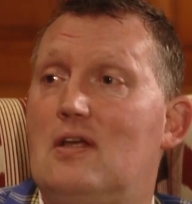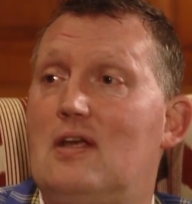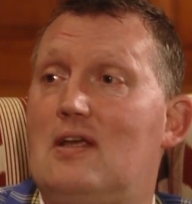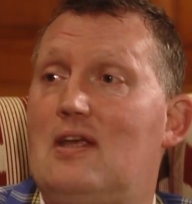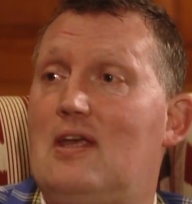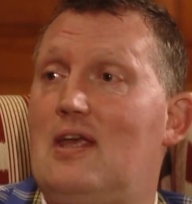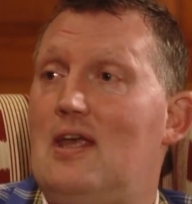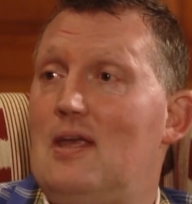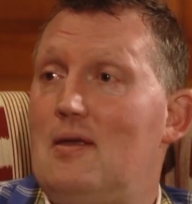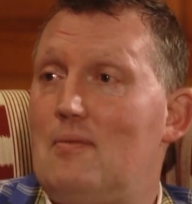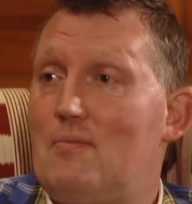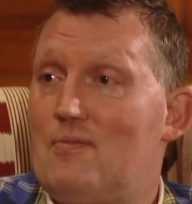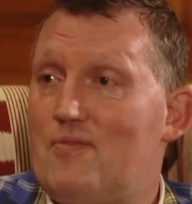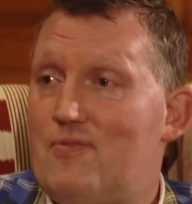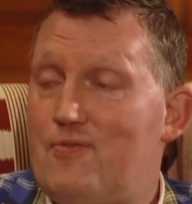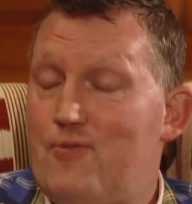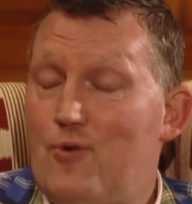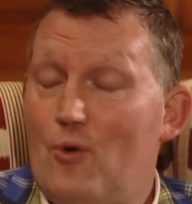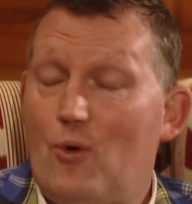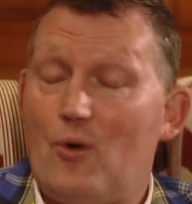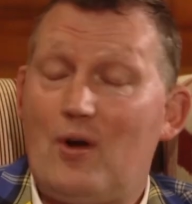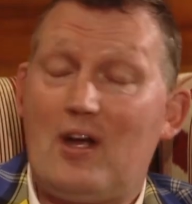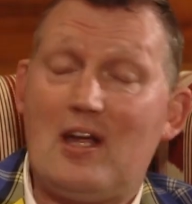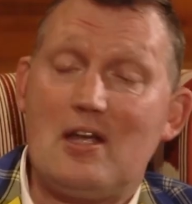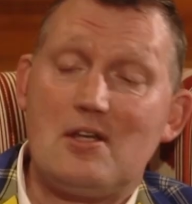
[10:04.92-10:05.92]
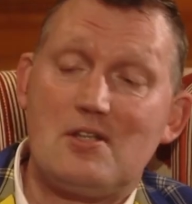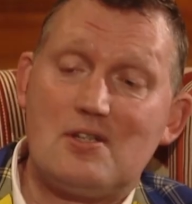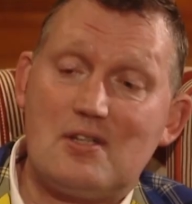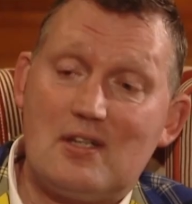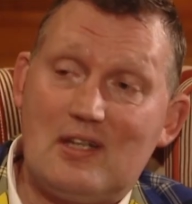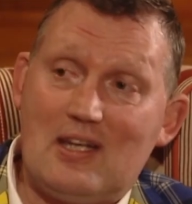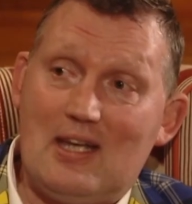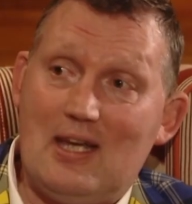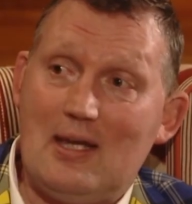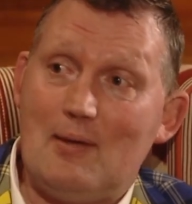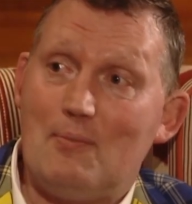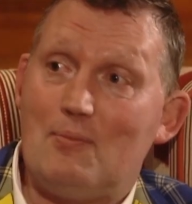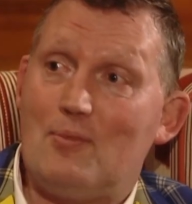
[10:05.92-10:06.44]
to keep focus,
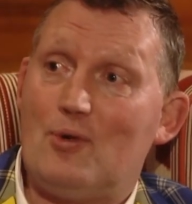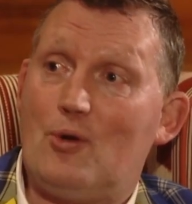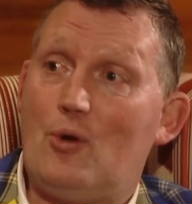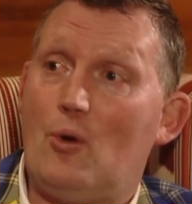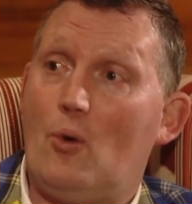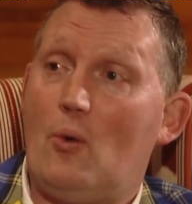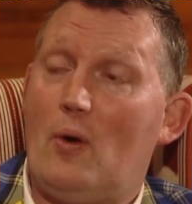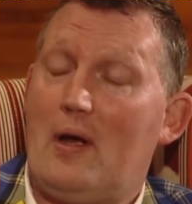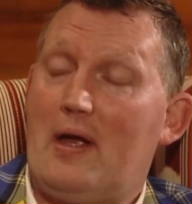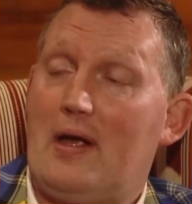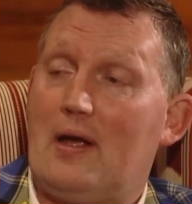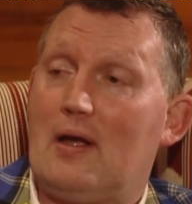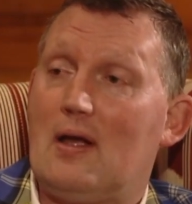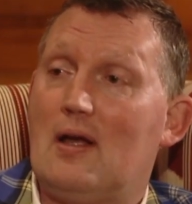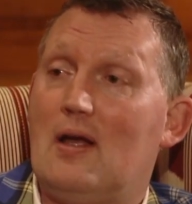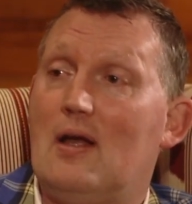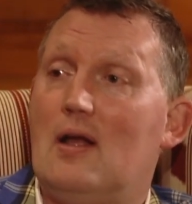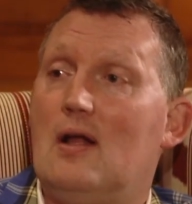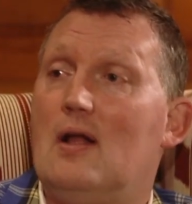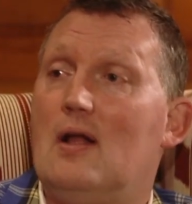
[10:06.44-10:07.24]
keep going,